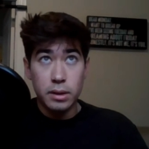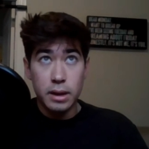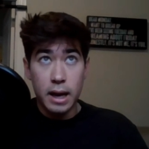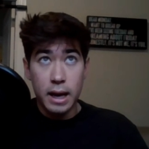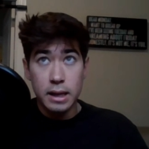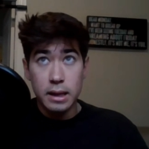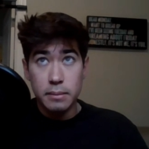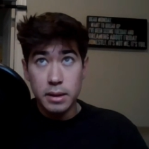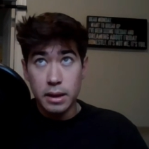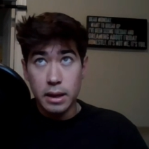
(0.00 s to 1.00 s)
guide
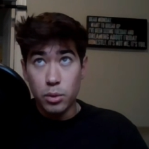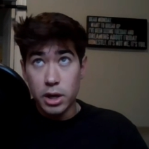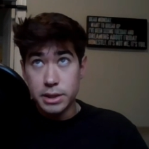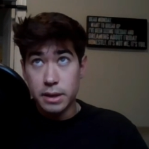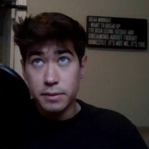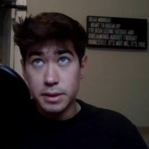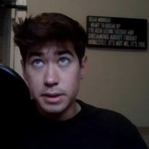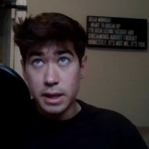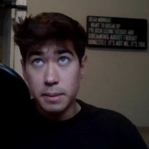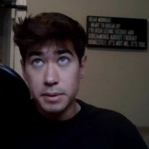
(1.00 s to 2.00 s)
him and like watch every
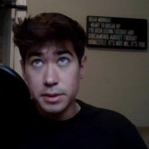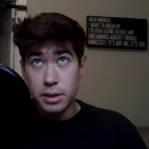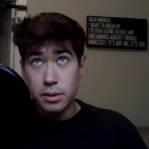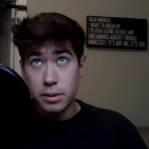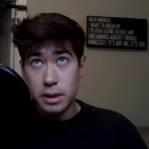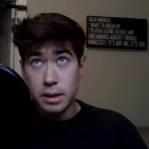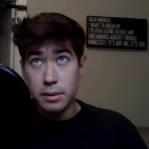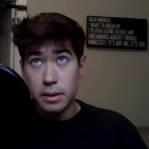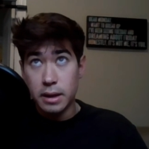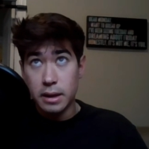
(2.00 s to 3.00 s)
step he's doing
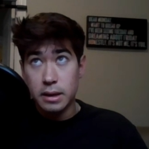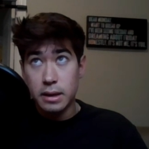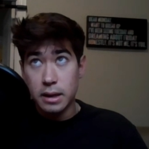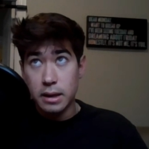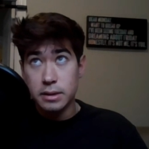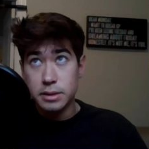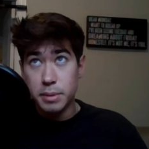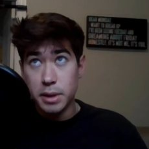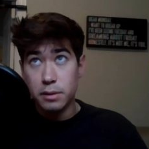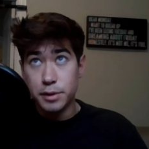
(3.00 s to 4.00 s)
and like kind of
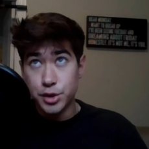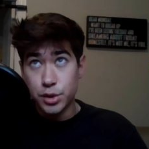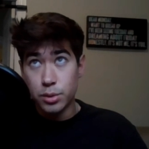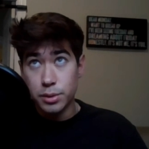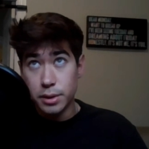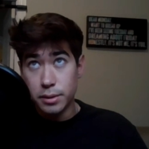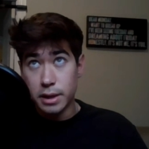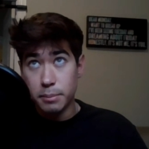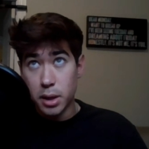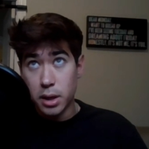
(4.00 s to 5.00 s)
just be over his shoulder
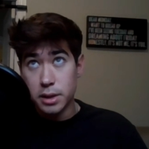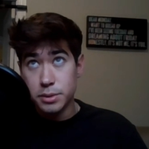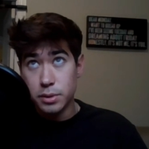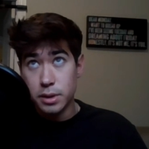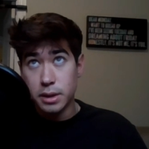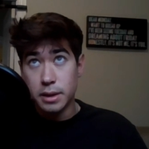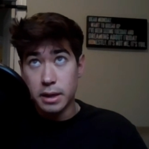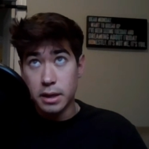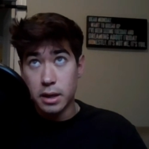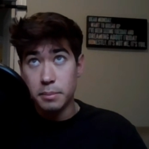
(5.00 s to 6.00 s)
like a boss would and
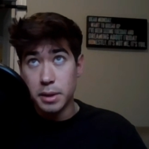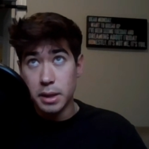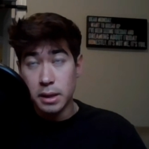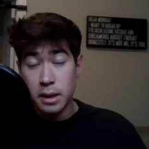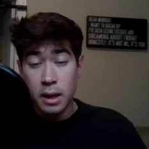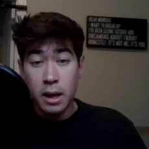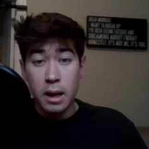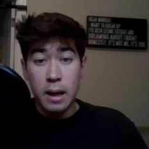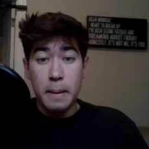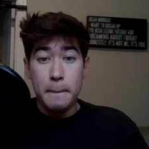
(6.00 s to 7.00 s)
like a company.
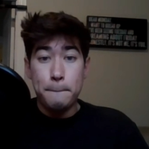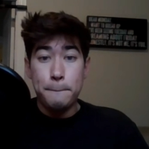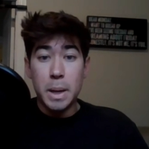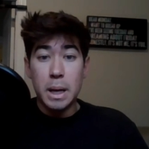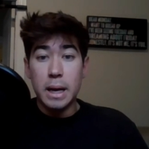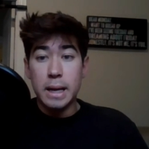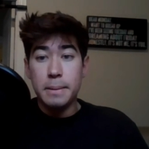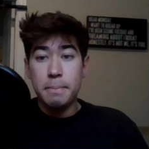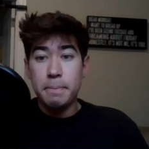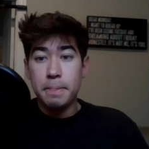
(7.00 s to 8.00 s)
But